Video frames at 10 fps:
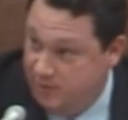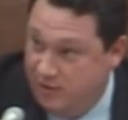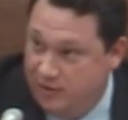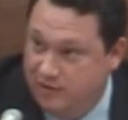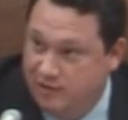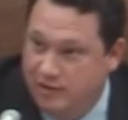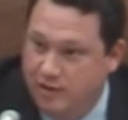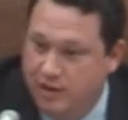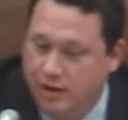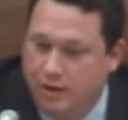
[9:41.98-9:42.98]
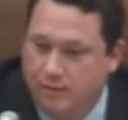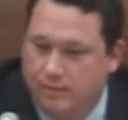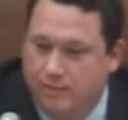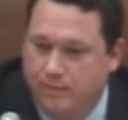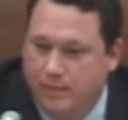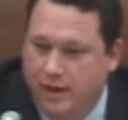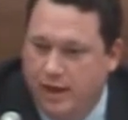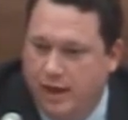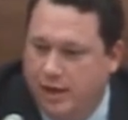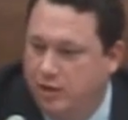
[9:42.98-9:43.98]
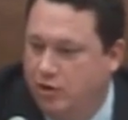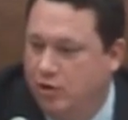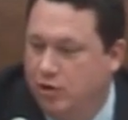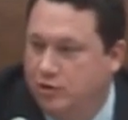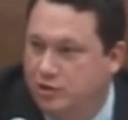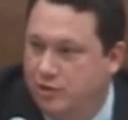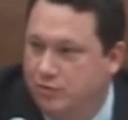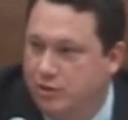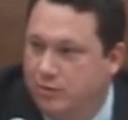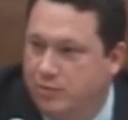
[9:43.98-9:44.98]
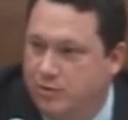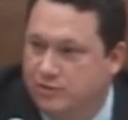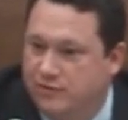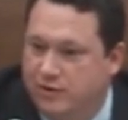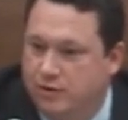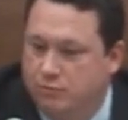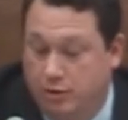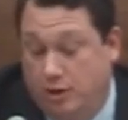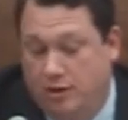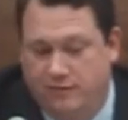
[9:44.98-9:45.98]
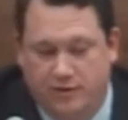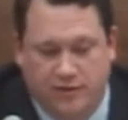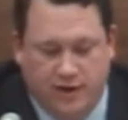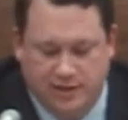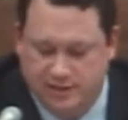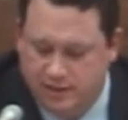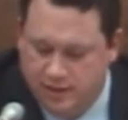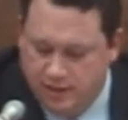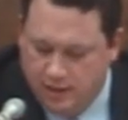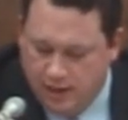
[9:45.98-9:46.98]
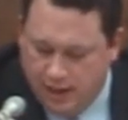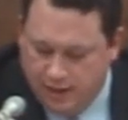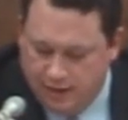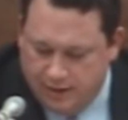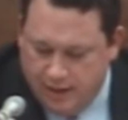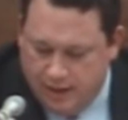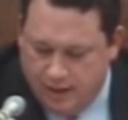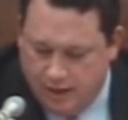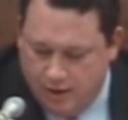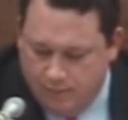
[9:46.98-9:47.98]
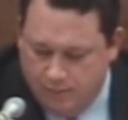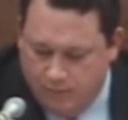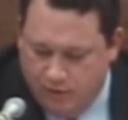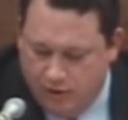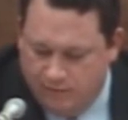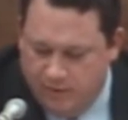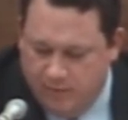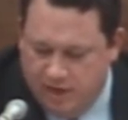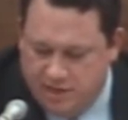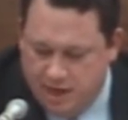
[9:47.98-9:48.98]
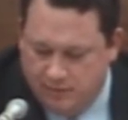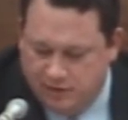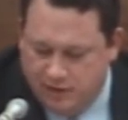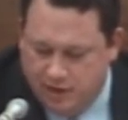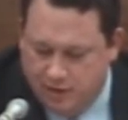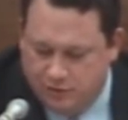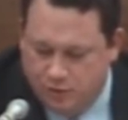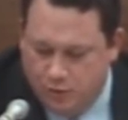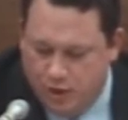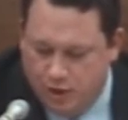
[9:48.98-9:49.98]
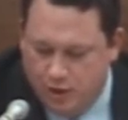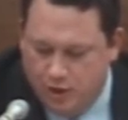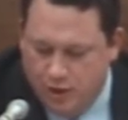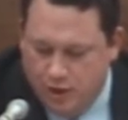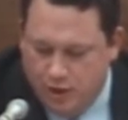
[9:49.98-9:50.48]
about this, and I concur generally with most of their, well, all of their thoughts on it. There have been many times on the council where